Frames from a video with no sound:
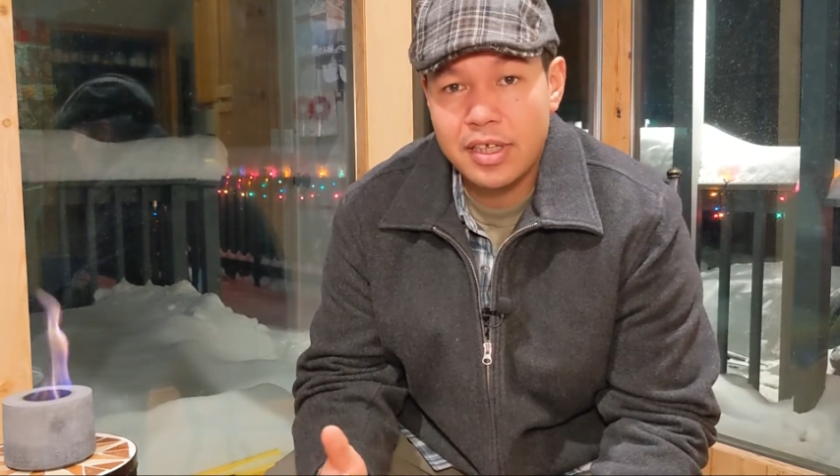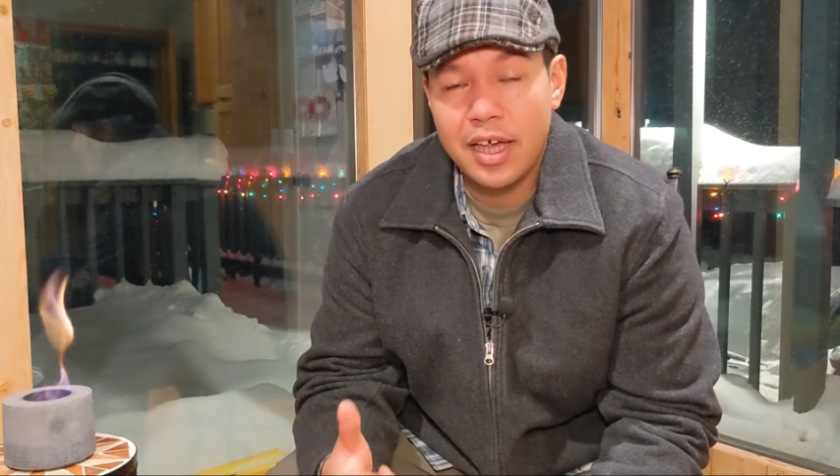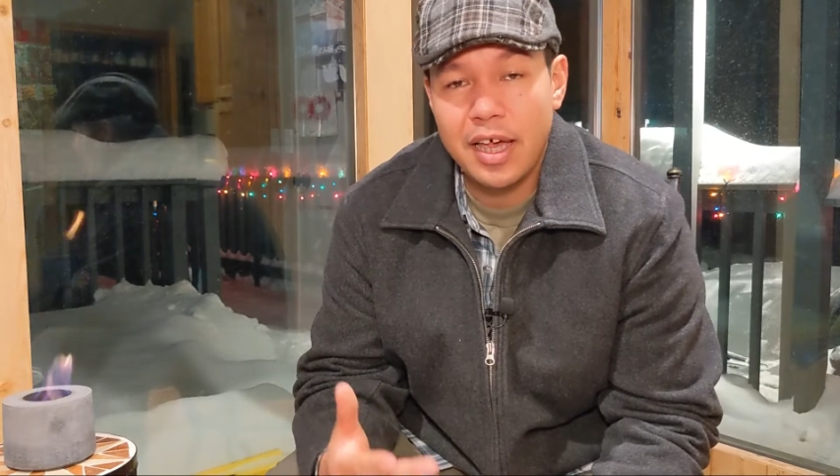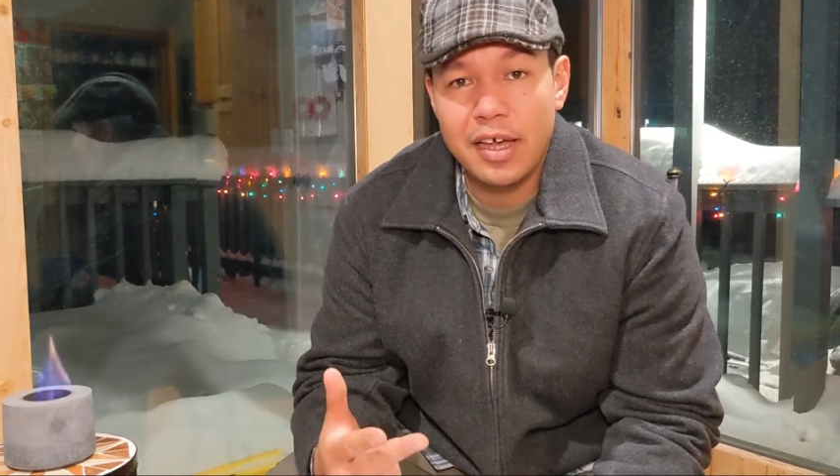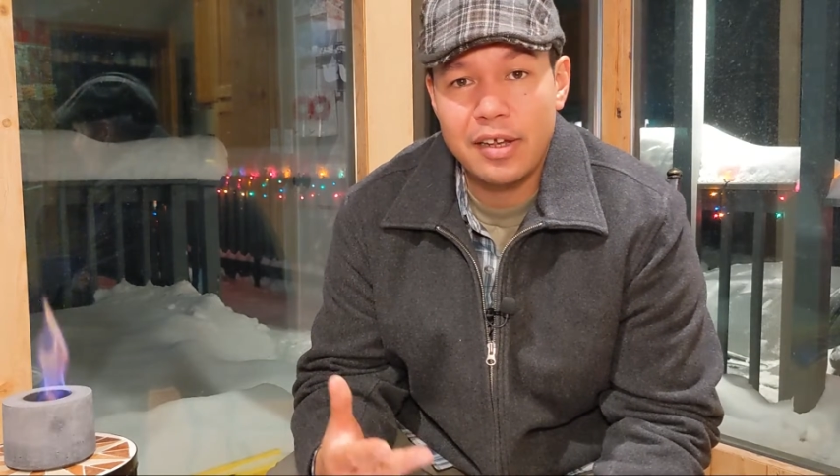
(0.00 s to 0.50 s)

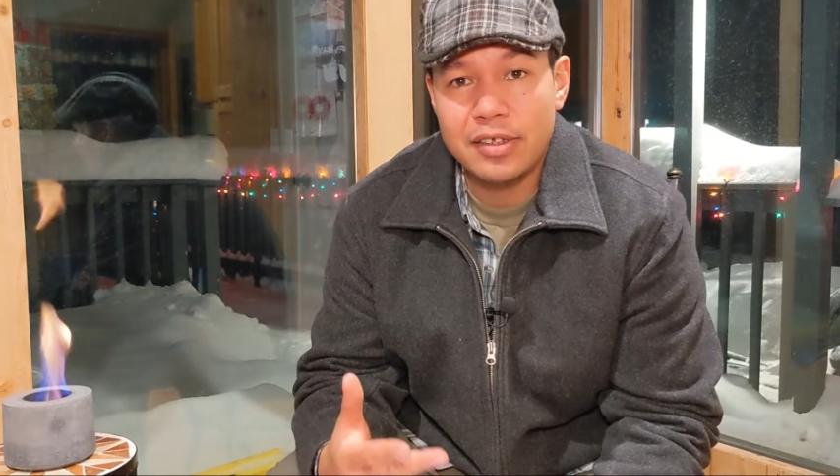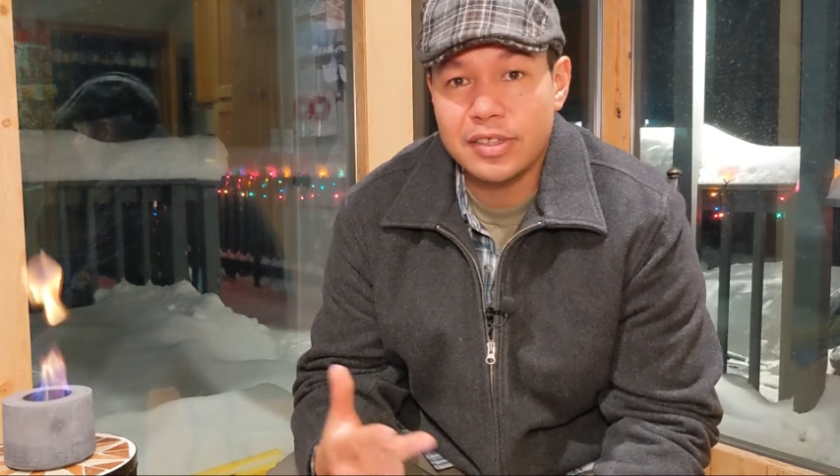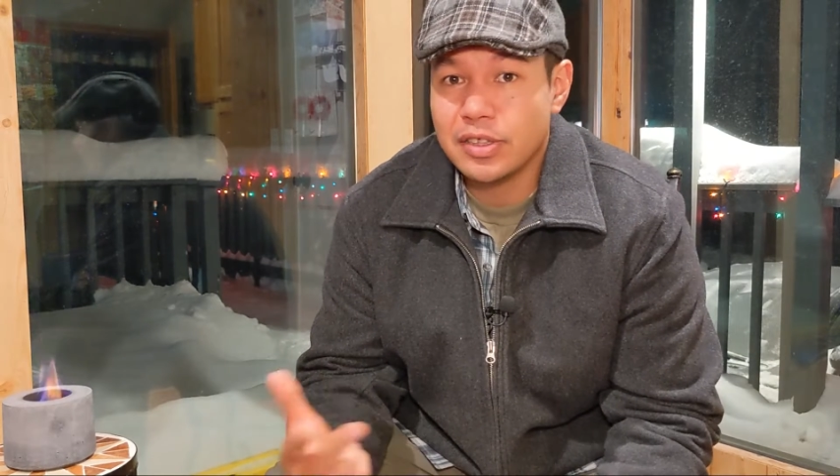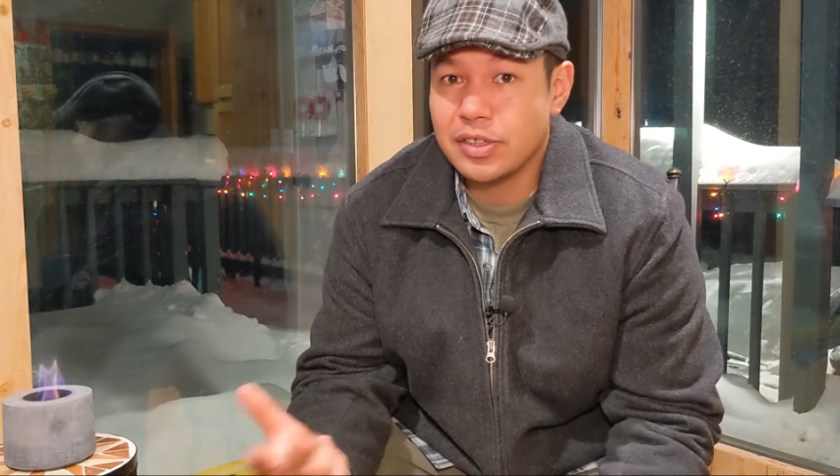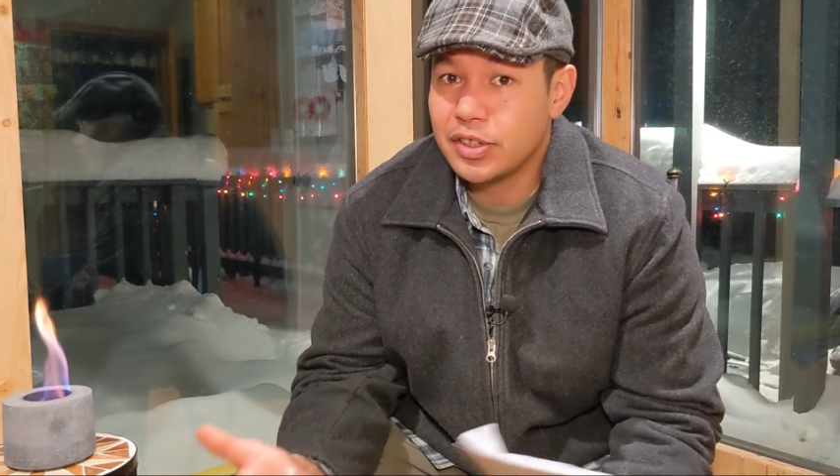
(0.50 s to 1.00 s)
and
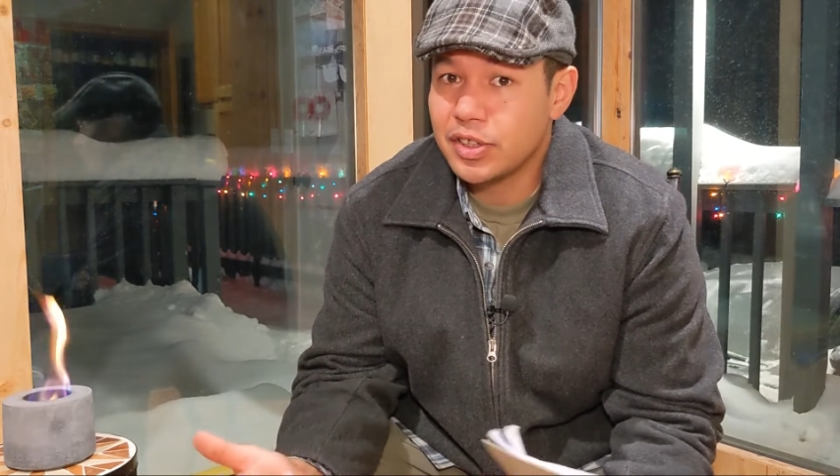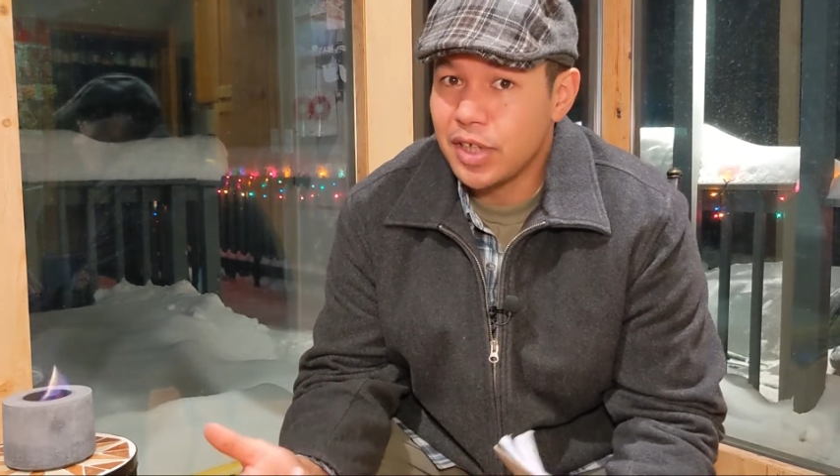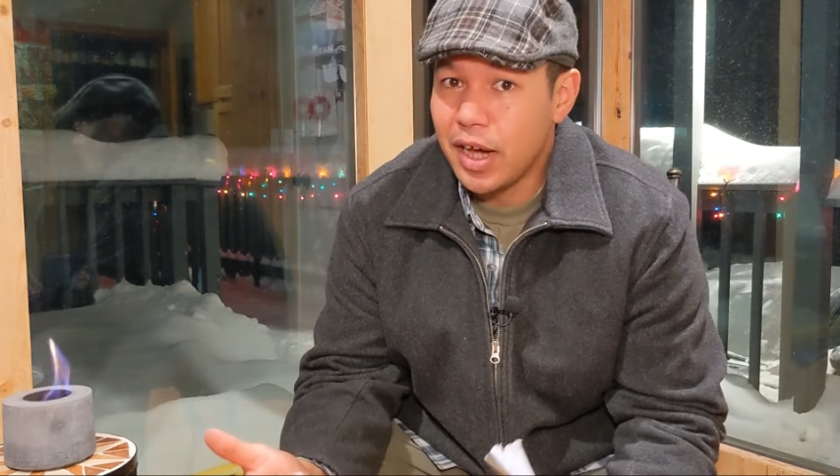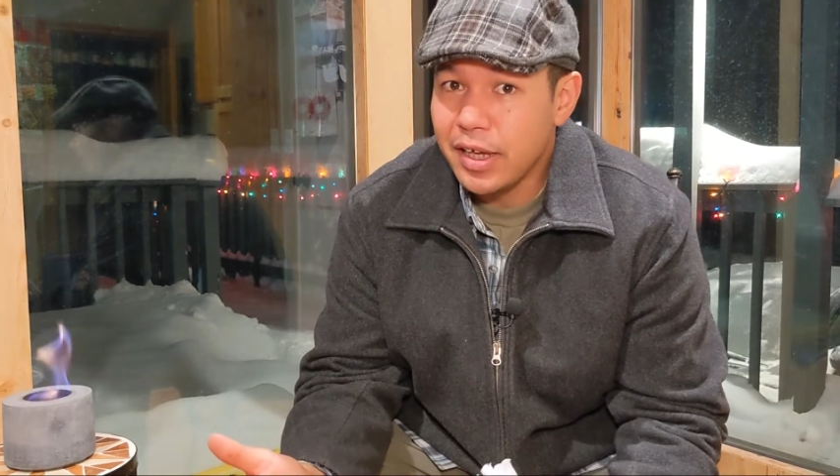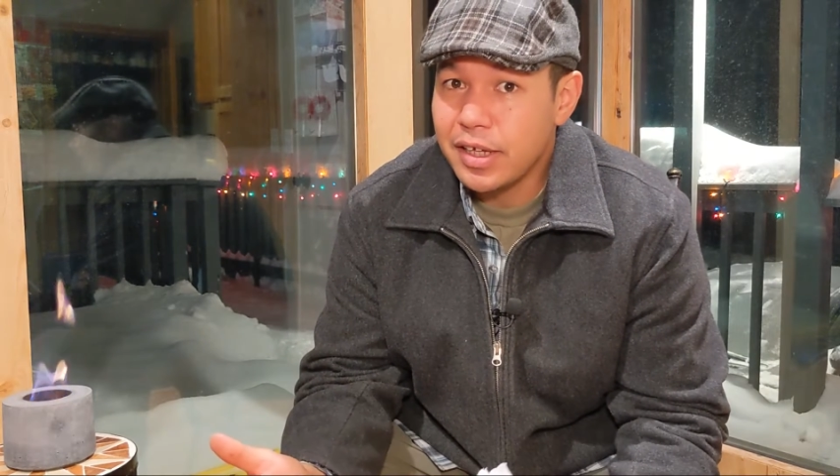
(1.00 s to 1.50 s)

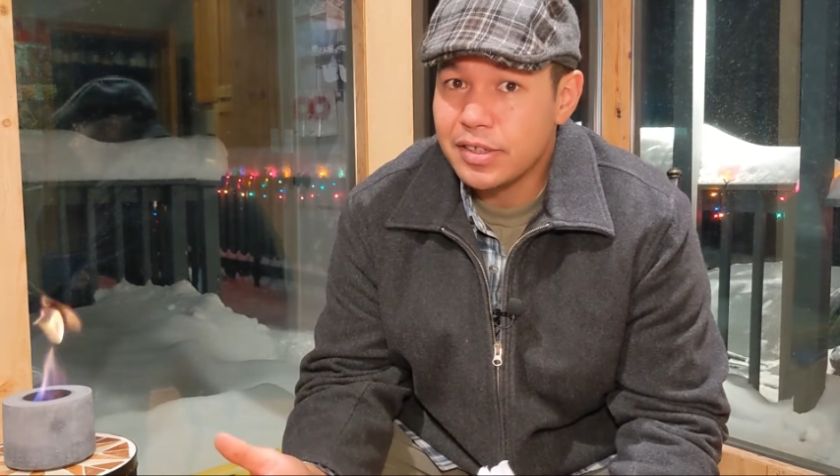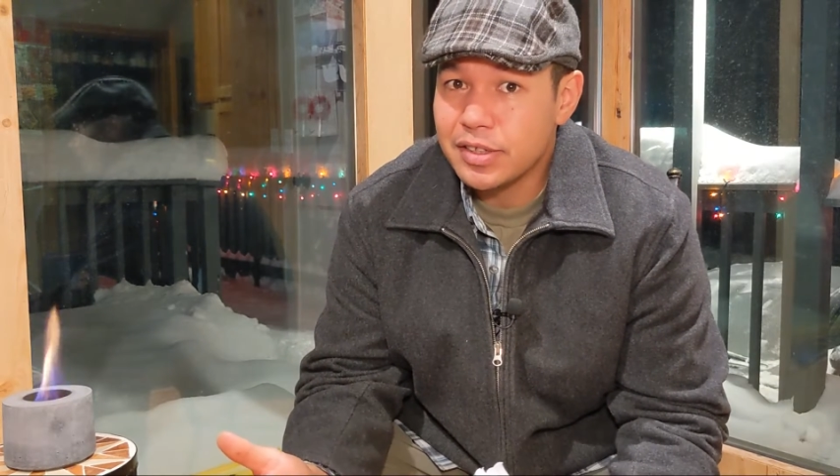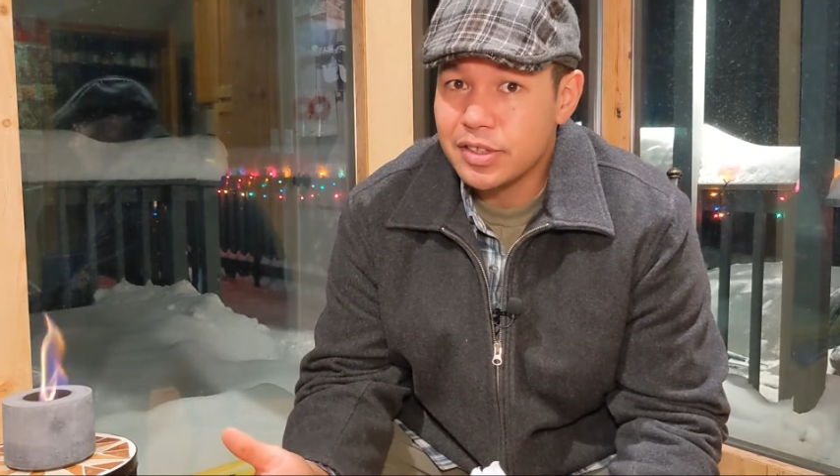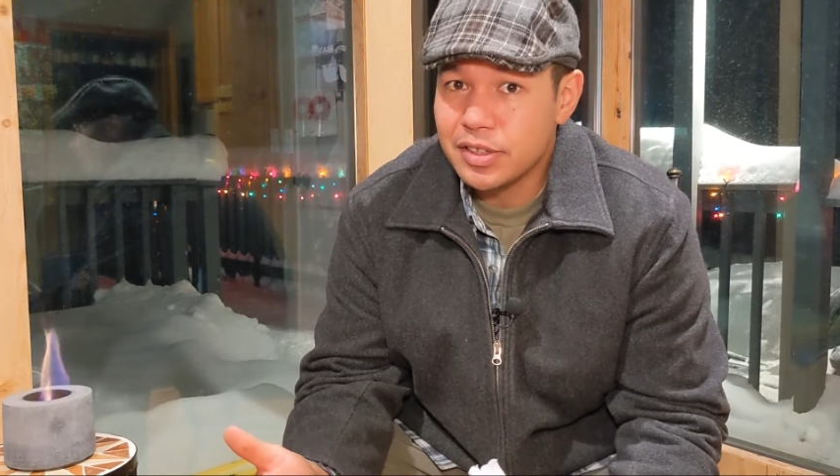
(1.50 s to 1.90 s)
science